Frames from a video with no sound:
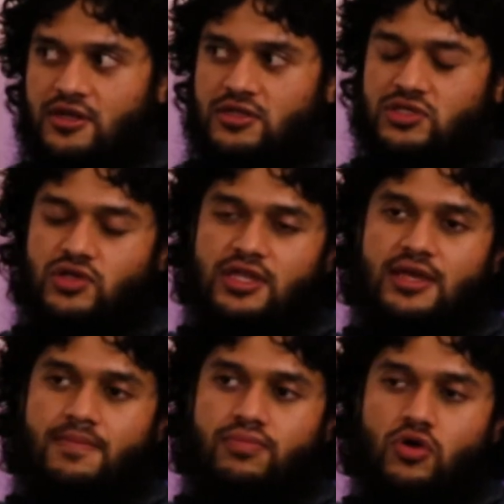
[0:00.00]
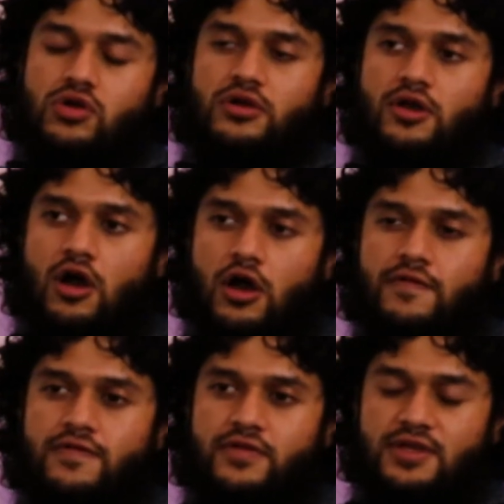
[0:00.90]
So they brokered
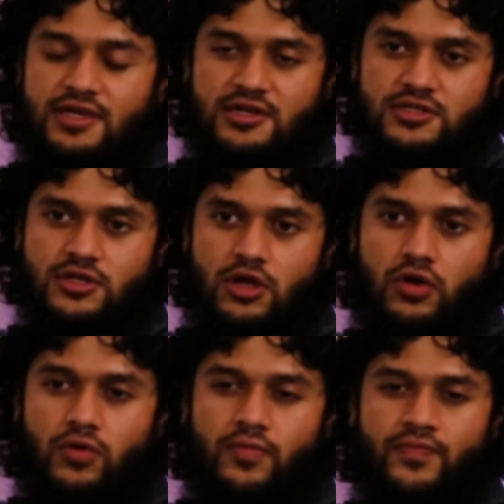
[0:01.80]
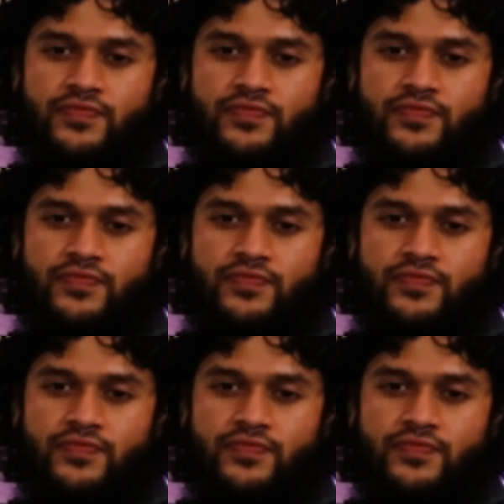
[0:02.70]
off years ago.